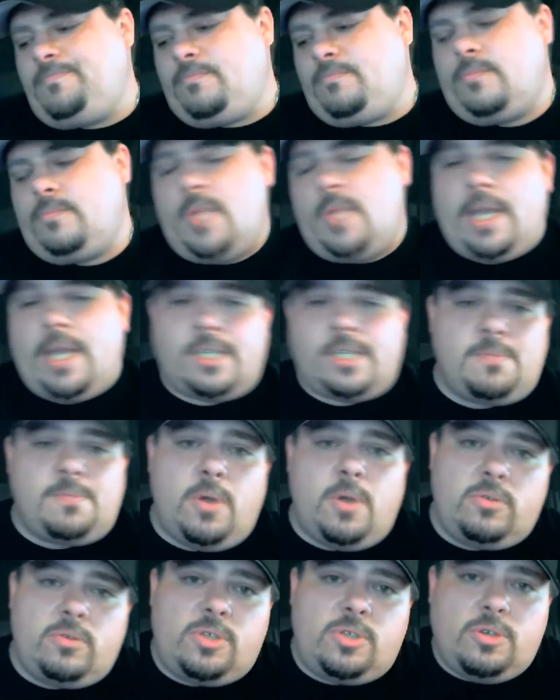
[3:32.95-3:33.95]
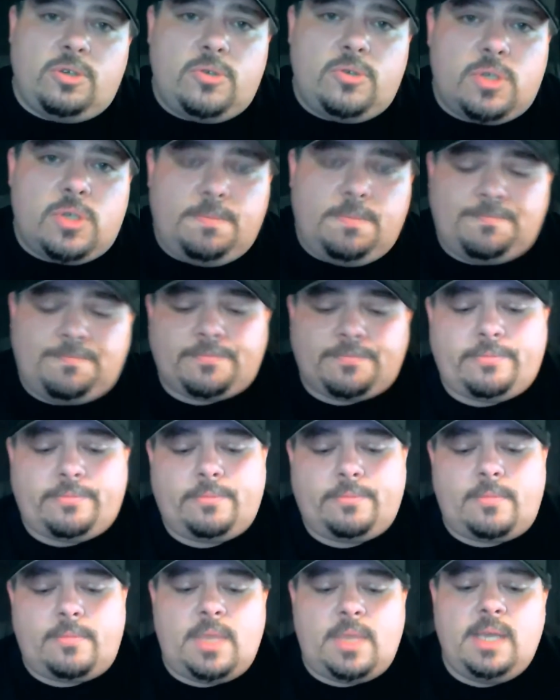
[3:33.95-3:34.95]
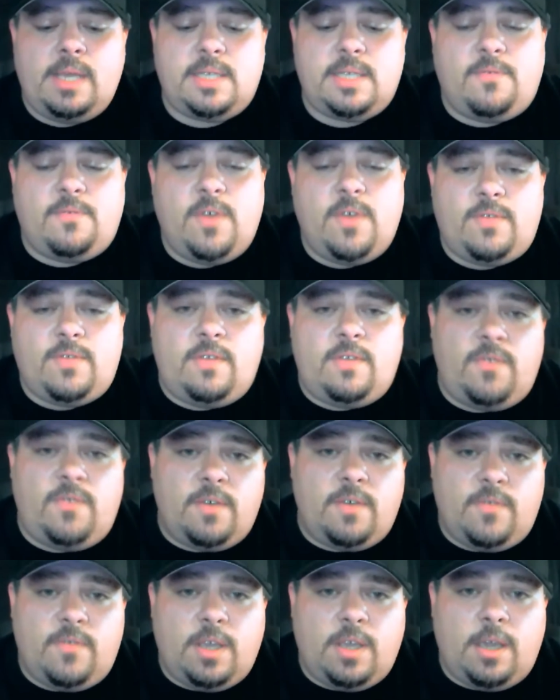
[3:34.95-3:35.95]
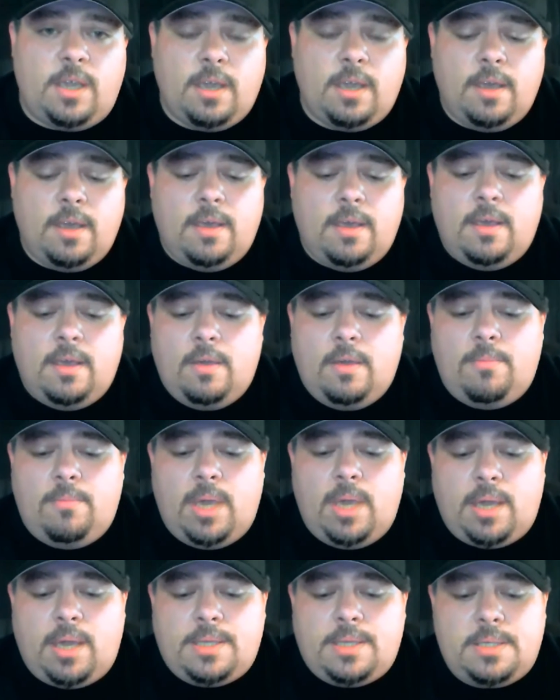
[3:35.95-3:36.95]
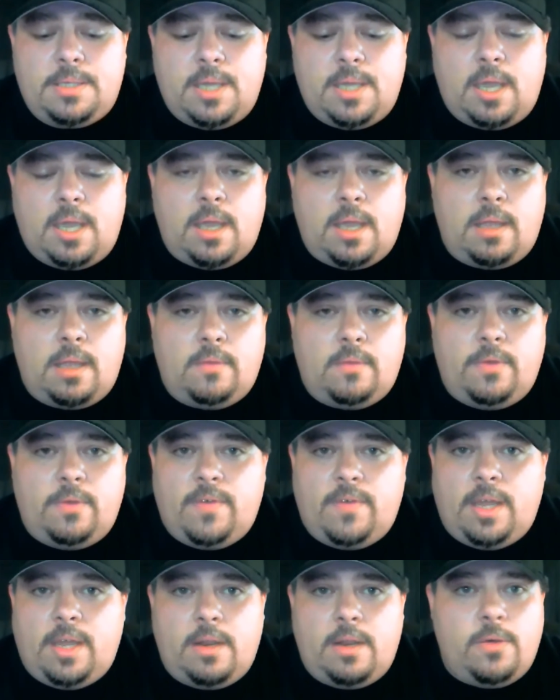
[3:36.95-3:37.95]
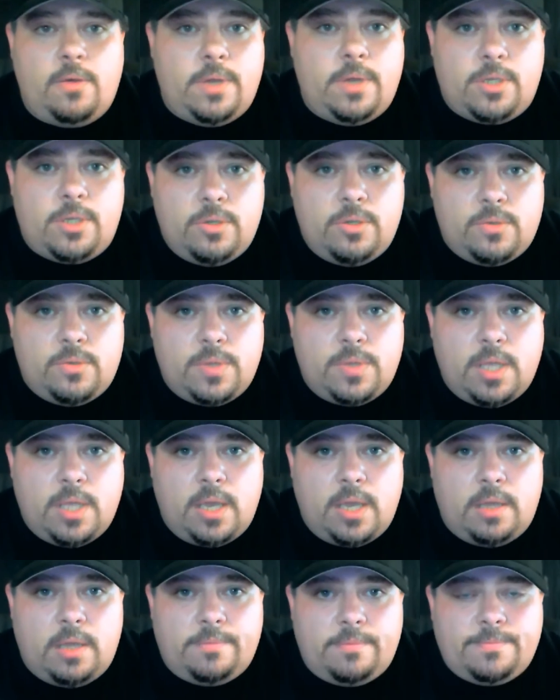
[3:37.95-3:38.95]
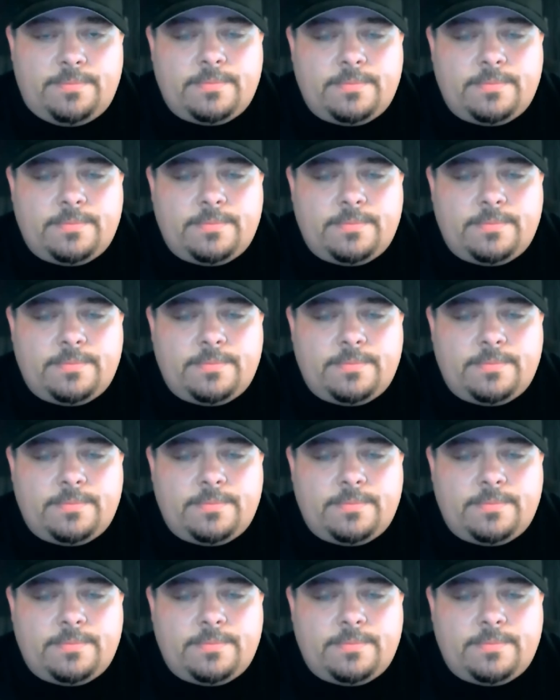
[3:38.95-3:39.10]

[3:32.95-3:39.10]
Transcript: Next, smoke juice is a 50-50 mix, and we've had no issues with it.